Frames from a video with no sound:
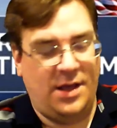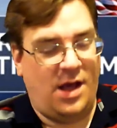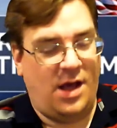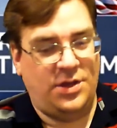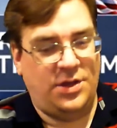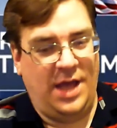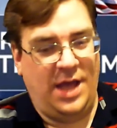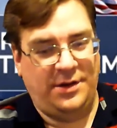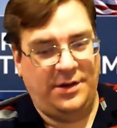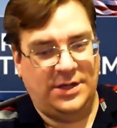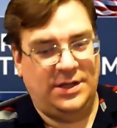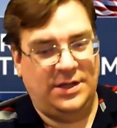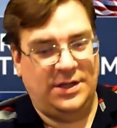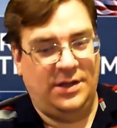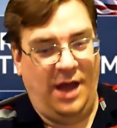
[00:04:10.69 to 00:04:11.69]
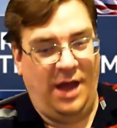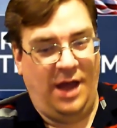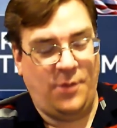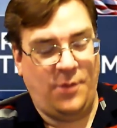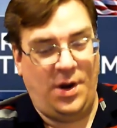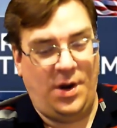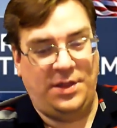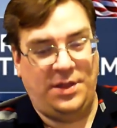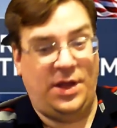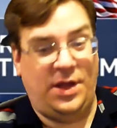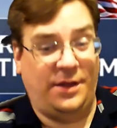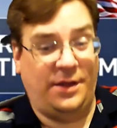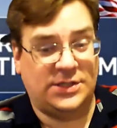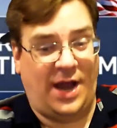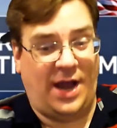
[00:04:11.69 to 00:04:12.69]
Everyone on the
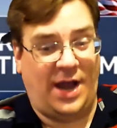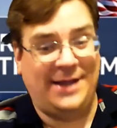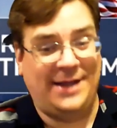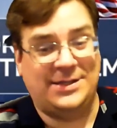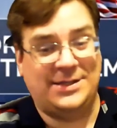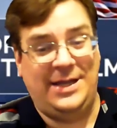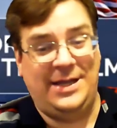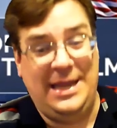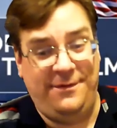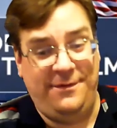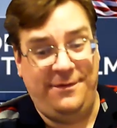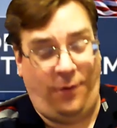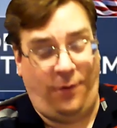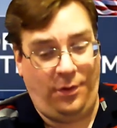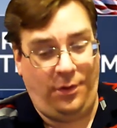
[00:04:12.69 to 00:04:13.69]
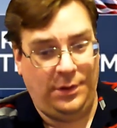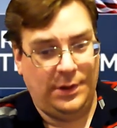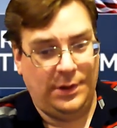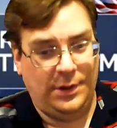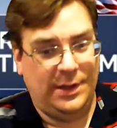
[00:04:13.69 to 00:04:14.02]
other side is evil,